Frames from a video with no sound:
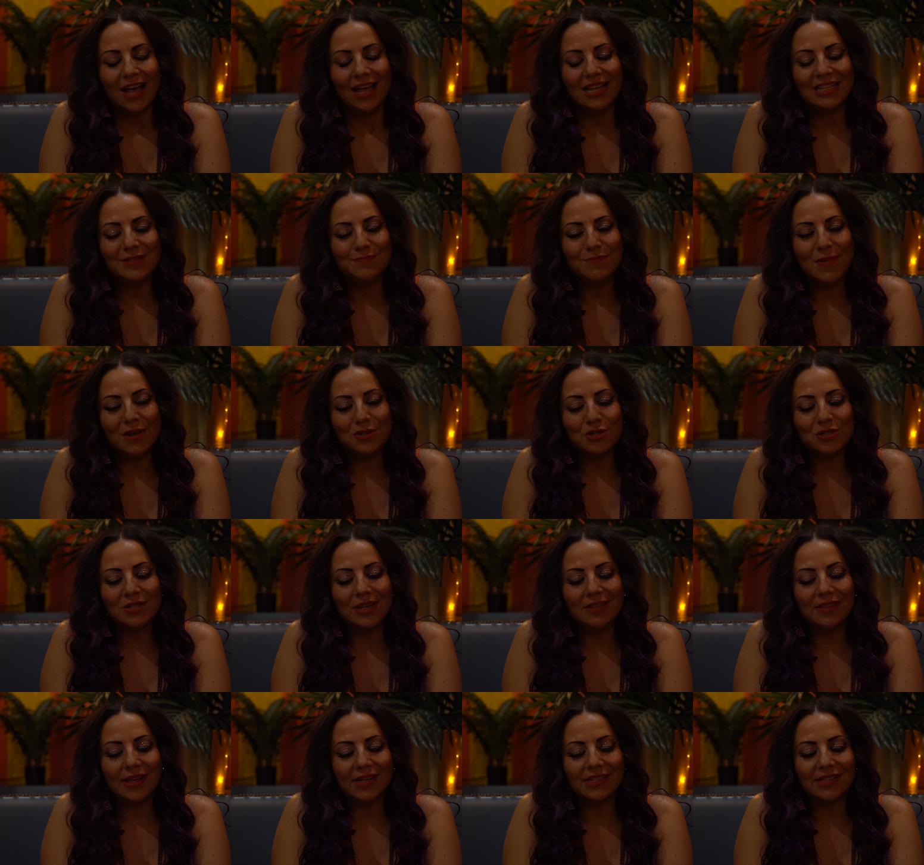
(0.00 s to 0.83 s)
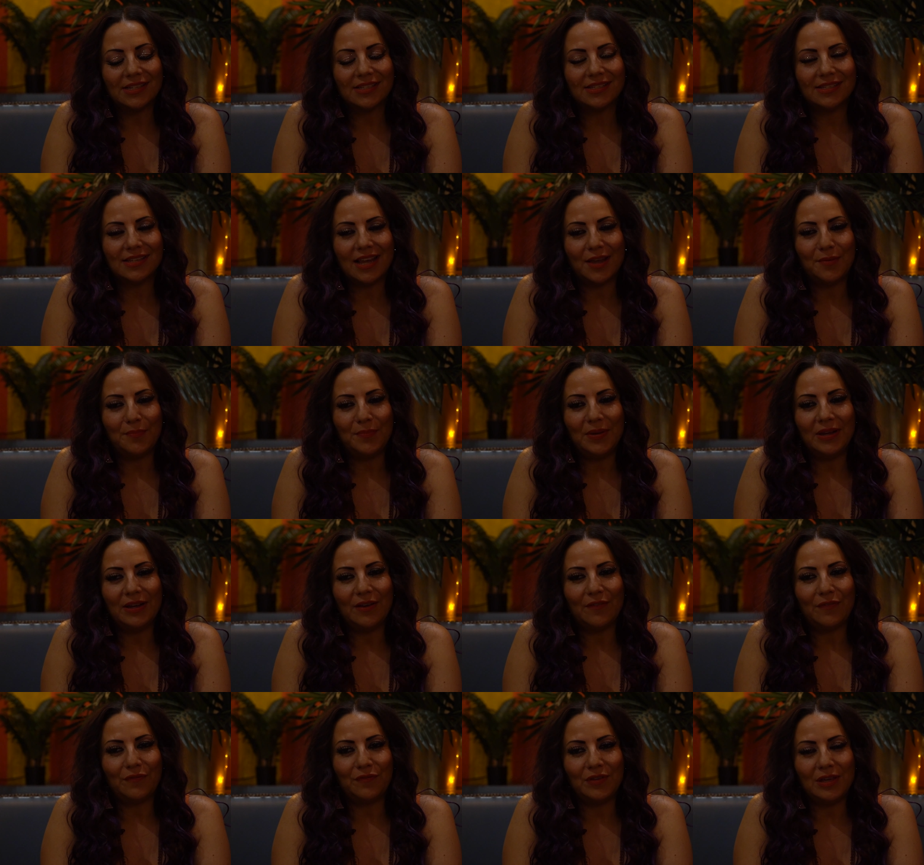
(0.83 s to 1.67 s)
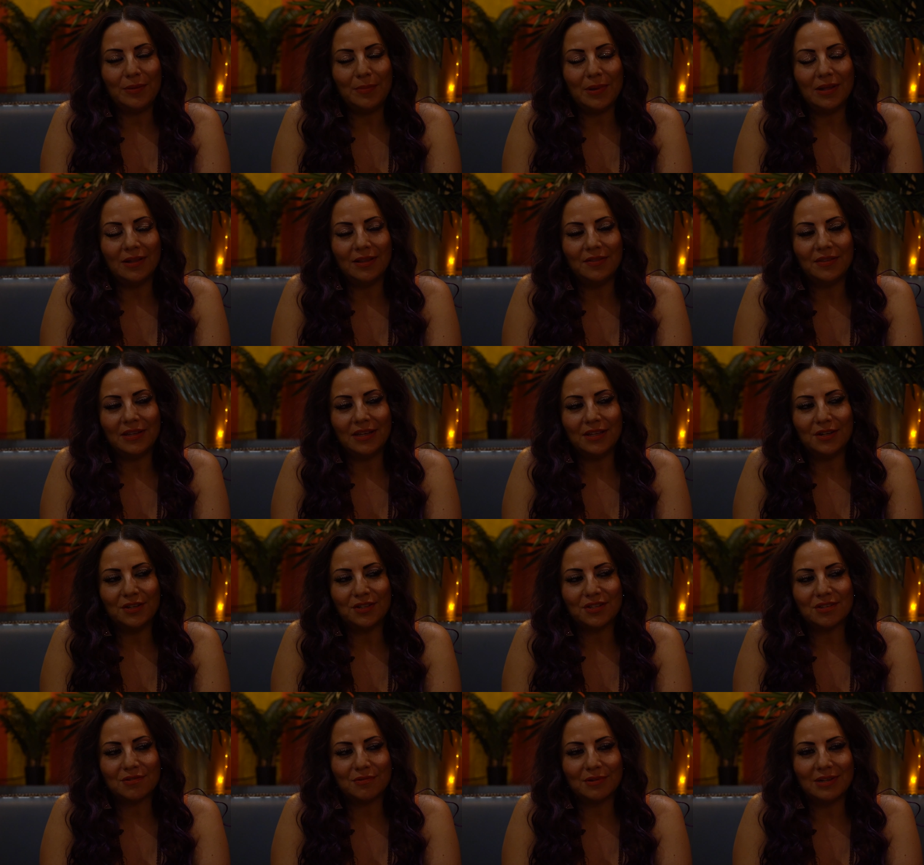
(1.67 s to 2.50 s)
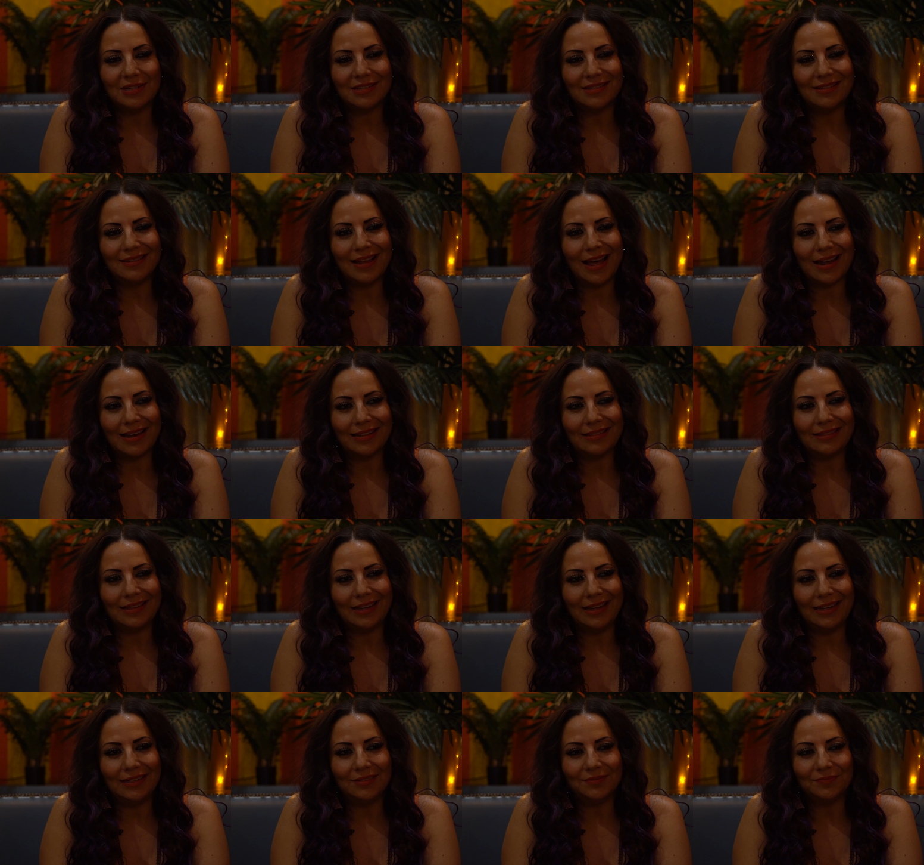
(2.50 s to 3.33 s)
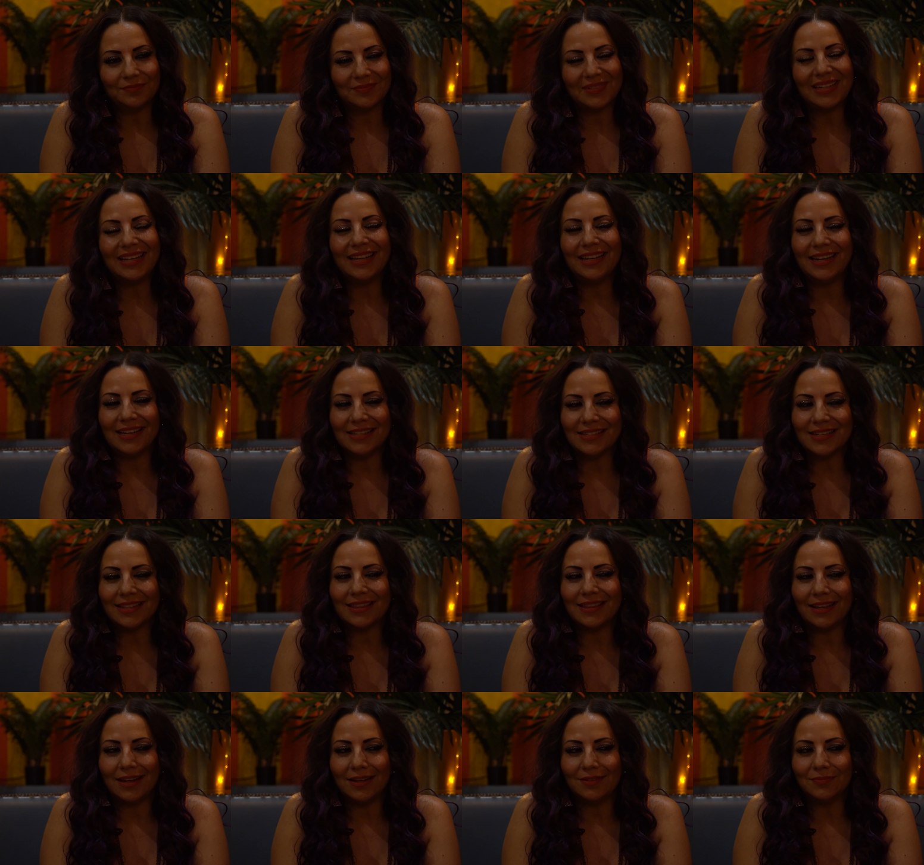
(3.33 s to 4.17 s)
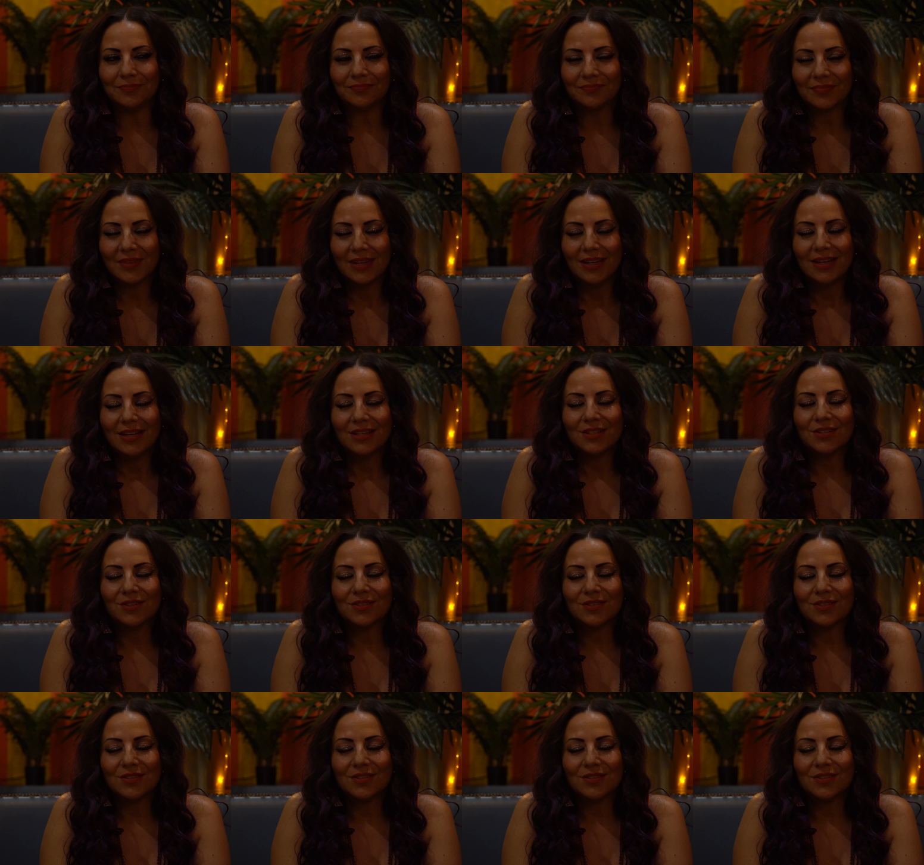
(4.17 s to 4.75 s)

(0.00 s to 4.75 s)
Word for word: as much as I'd like to say being a female in the industry is not a thing, it is a thing.